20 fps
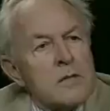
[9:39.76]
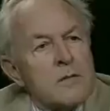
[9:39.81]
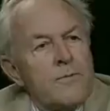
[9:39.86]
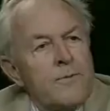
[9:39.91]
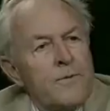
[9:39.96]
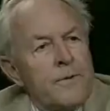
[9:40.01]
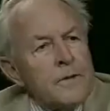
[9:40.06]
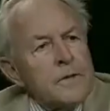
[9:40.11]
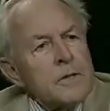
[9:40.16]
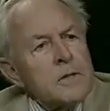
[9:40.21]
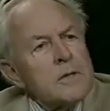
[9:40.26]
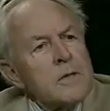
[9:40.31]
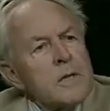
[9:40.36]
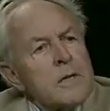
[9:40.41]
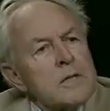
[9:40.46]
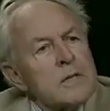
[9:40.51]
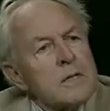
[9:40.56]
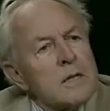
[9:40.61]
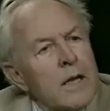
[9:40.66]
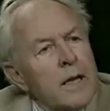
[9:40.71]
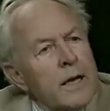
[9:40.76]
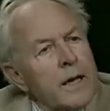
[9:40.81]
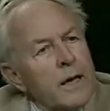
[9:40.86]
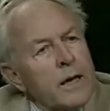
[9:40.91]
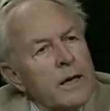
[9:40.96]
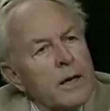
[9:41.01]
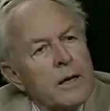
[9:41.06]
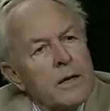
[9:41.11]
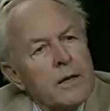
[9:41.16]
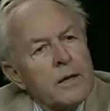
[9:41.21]
physicists like
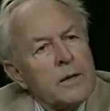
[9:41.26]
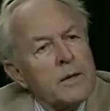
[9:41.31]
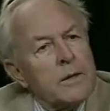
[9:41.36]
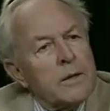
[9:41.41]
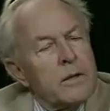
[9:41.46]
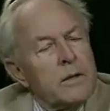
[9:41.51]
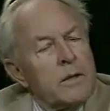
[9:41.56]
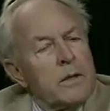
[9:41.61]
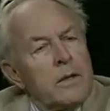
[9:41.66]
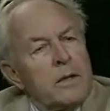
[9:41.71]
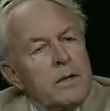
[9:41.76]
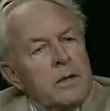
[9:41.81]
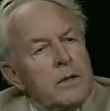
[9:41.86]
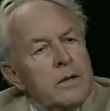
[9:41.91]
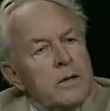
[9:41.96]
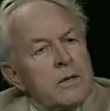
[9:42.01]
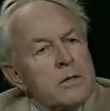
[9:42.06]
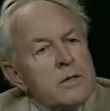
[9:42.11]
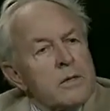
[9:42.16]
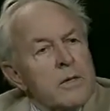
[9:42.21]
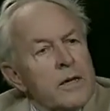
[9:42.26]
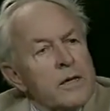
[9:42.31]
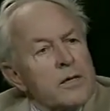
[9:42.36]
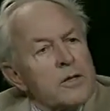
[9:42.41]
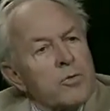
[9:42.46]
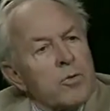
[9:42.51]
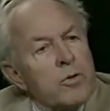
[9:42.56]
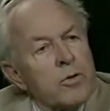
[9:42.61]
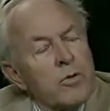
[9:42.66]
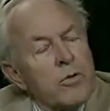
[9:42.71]
the
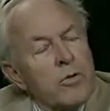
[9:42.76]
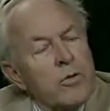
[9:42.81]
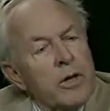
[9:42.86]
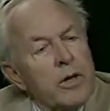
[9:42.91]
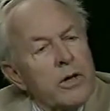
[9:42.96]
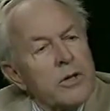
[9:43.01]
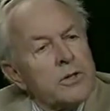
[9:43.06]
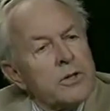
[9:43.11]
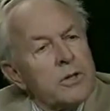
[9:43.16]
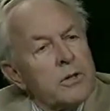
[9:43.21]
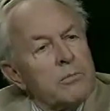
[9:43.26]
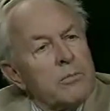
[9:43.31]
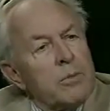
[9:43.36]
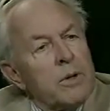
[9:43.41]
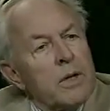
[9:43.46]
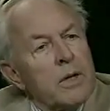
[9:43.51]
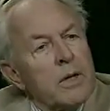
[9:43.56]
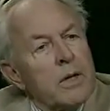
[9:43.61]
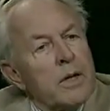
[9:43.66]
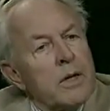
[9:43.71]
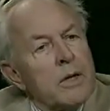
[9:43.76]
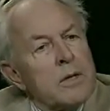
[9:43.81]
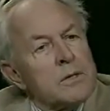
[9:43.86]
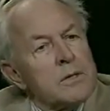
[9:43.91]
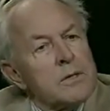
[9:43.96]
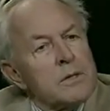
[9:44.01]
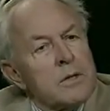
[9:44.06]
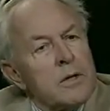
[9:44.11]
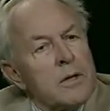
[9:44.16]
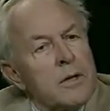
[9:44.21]
Sanskrit tradition
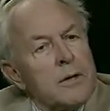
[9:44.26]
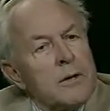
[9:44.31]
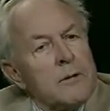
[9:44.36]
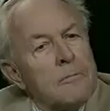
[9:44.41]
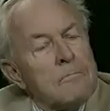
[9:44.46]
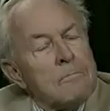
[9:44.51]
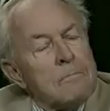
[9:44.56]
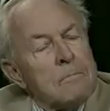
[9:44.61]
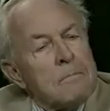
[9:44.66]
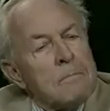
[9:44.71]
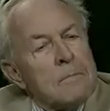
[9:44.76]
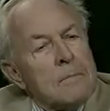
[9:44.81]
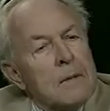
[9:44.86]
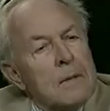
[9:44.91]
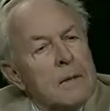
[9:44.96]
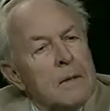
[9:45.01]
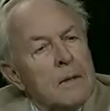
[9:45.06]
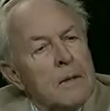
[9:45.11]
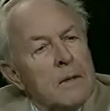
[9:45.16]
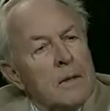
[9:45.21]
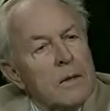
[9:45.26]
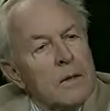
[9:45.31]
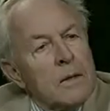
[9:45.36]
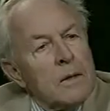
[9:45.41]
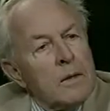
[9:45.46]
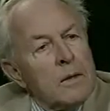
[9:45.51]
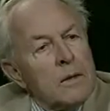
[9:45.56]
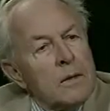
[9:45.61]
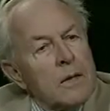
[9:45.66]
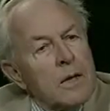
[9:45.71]
because the
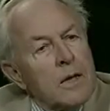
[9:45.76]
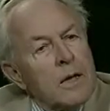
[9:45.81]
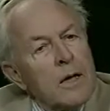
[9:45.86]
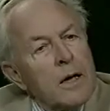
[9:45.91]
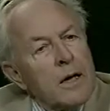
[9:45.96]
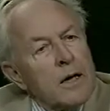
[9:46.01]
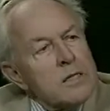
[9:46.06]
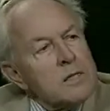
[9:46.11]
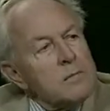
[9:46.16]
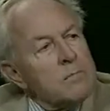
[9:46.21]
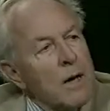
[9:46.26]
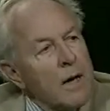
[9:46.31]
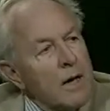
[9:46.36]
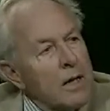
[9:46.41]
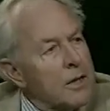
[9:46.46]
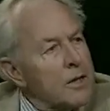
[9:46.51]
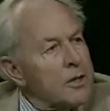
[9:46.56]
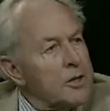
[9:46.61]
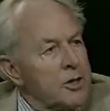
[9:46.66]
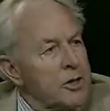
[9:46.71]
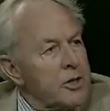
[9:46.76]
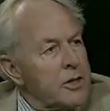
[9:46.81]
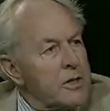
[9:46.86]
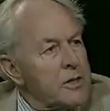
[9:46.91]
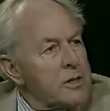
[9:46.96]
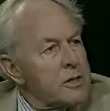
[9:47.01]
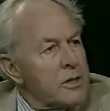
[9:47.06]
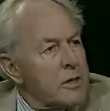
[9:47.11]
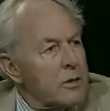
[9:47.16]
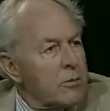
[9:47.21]

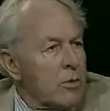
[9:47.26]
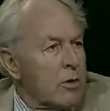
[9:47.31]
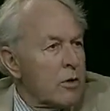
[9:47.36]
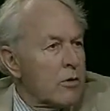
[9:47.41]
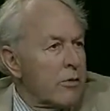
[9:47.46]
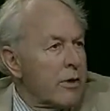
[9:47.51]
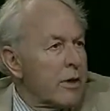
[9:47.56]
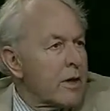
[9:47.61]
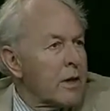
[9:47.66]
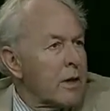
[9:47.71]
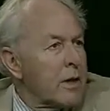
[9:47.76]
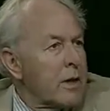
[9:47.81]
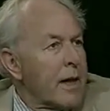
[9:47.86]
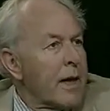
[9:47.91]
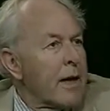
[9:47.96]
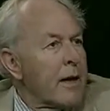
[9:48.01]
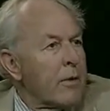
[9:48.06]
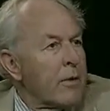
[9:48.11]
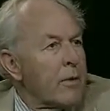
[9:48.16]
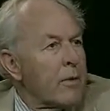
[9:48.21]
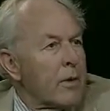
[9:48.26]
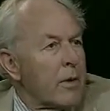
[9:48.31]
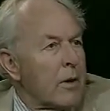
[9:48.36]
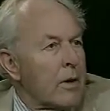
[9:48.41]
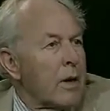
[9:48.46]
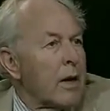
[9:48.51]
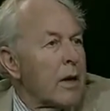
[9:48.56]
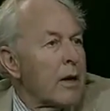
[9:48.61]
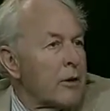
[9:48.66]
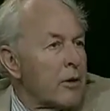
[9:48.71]
cosmologies that were written down,
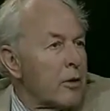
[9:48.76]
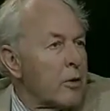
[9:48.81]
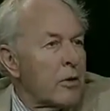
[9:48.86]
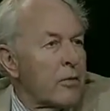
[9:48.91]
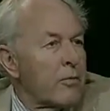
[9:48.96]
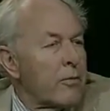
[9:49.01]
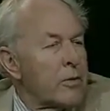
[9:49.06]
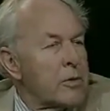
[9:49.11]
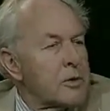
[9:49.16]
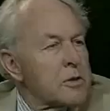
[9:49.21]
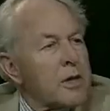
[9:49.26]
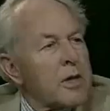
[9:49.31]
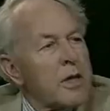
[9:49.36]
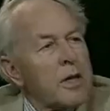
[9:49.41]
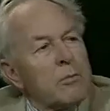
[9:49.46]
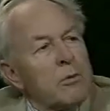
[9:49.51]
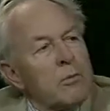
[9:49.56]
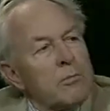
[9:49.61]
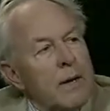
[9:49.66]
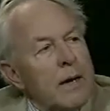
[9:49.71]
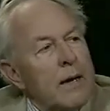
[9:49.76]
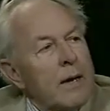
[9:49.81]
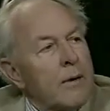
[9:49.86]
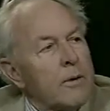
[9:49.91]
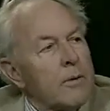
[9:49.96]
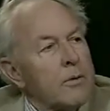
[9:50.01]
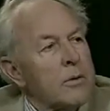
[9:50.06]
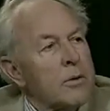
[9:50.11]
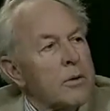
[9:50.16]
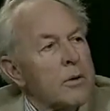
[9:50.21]
how the universe came
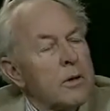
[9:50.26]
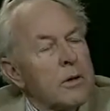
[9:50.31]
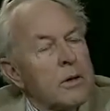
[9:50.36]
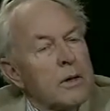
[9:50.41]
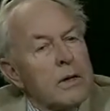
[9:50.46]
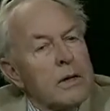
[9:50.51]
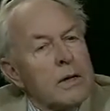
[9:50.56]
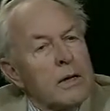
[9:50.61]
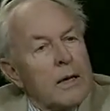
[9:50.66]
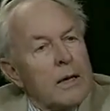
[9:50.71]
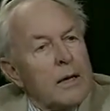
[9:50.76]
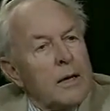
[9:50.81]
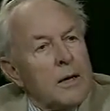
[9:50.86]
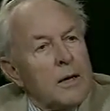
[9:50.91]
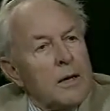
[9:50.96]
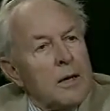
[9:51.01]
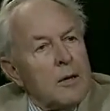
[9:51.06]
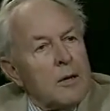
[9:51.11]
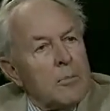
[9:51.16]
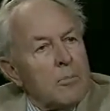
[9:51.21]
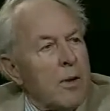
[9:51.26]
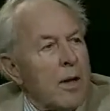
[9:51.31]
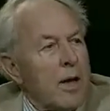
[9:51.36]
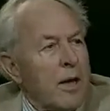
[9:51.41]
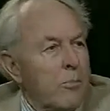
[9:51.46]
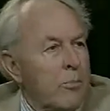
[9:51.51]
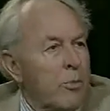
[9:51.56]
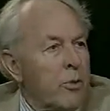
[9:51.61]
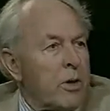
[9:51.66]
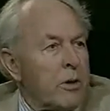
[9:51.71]
about, apply
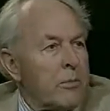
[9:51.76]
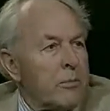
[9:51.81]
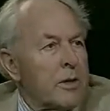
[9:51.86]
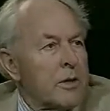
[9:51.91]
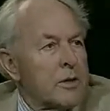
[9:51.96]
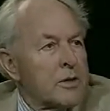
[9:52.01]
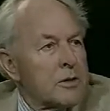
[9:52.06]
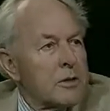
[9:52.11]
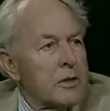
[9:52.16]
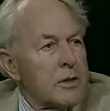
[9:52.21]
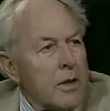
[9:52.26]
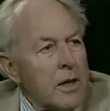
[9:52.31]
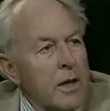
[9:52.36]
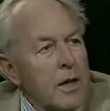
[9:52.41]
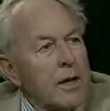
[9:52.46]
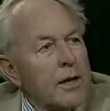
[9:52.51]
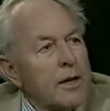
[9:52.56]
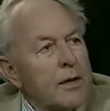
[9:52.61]
pretty much today.